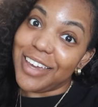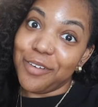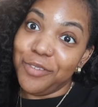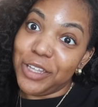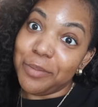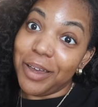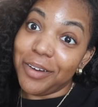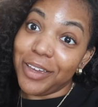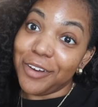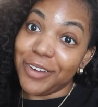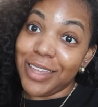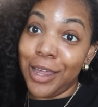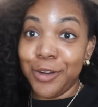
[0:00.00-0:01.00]
I feel about
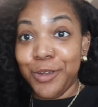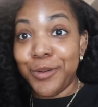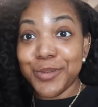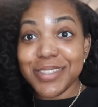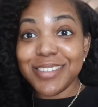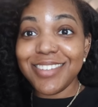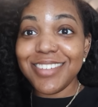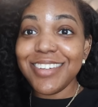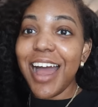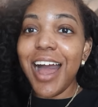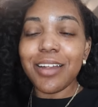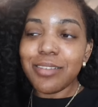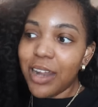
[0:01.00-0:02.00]
hearing that news?
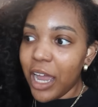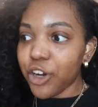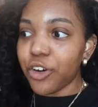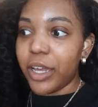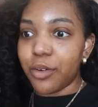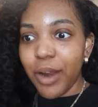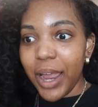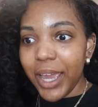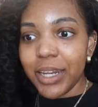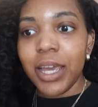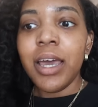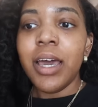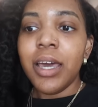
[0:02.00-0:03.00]
Not great, right?
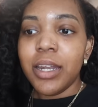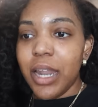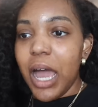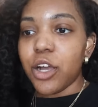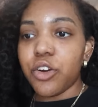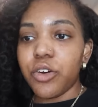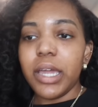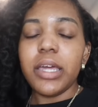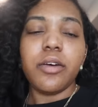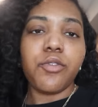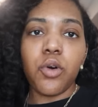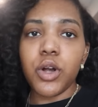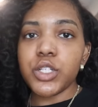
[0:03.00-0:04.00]
Not great.
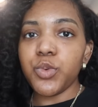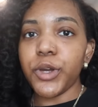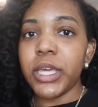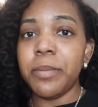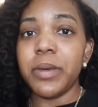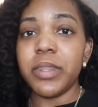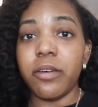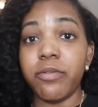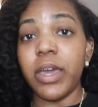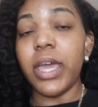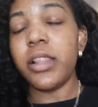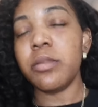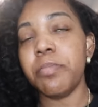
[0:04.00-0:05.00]
Of course, we're keeping the
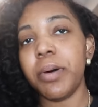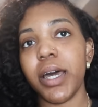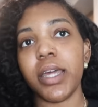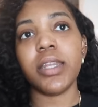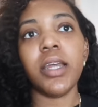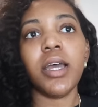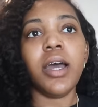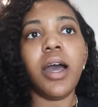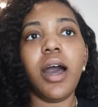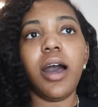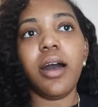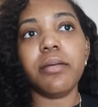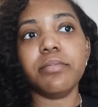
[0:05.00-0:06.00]
faith, but
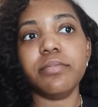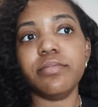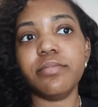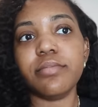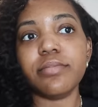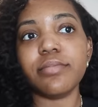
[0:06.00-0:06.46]
I'm